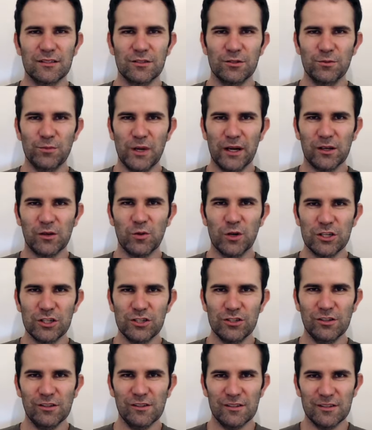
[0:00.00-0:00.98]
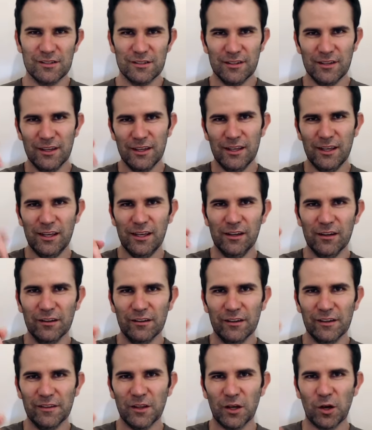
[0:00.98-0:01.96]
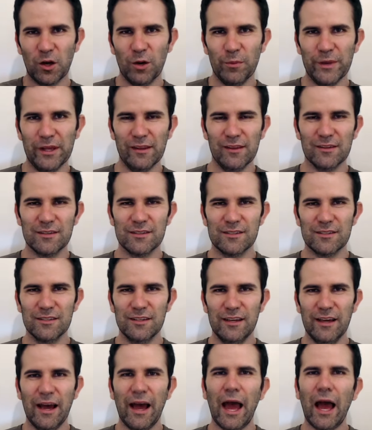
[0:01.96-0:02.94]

to my questions here in the comments.